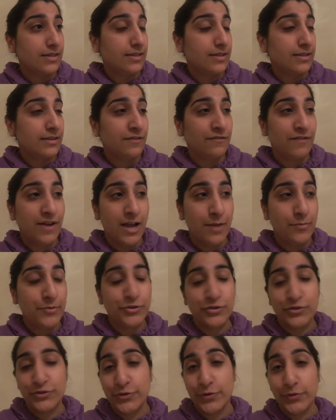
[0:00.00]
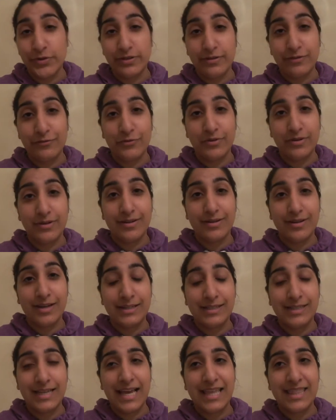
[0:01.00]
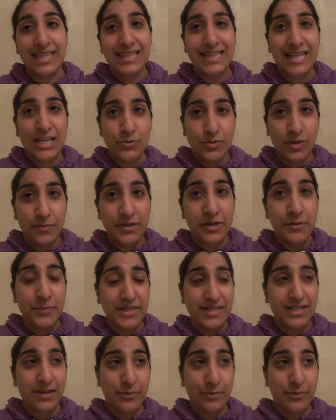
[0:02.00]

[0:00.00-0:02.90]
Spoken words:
the vibe is just totally different. And I think that's what I'm going to miss.